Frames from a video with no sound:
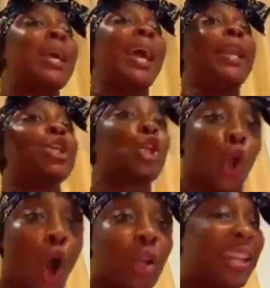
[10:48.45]
it is
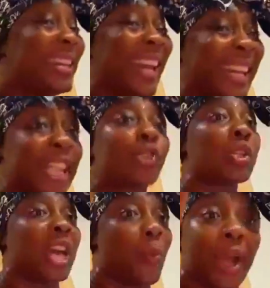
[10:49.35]
God that needs to
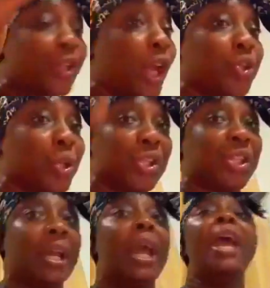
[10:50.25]
direct you into this
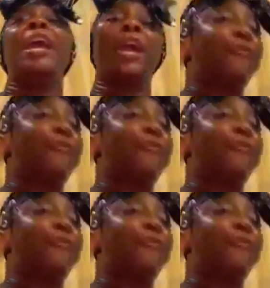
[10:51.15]
church. If you're